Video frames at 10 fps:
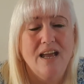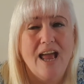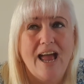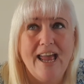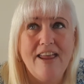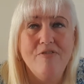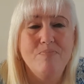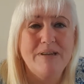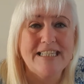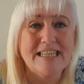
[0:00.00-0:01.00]
I have
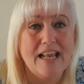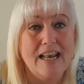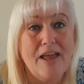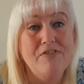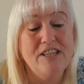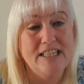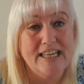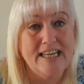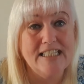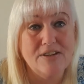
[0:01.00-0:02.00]
missed 11
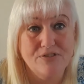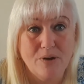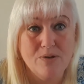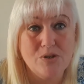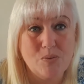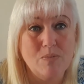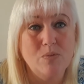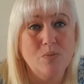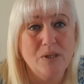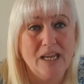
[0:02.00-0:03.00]
years of going
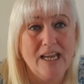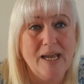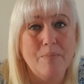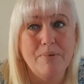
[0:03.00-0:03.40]
swimming with her